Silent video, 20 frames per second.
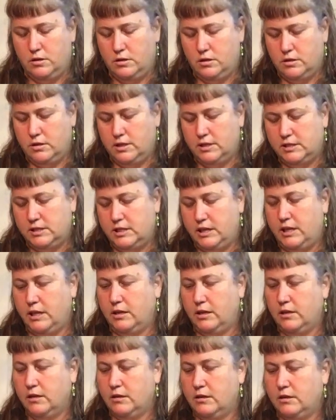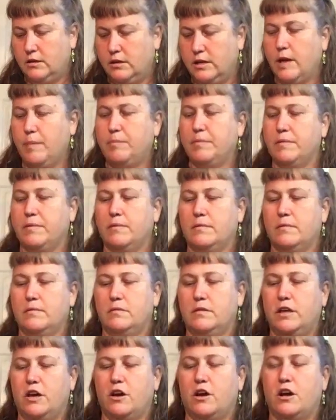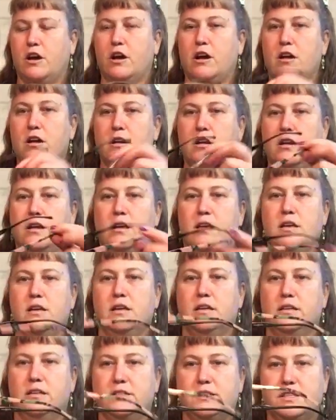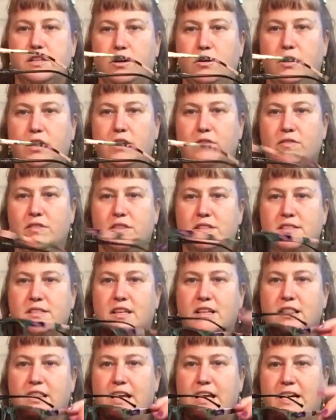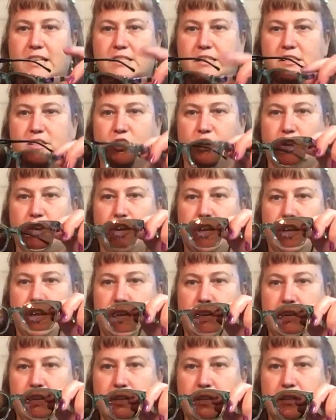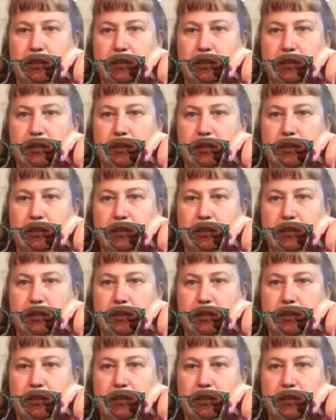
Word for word: Let's see. Yep, they are. So even the sunglasses are green.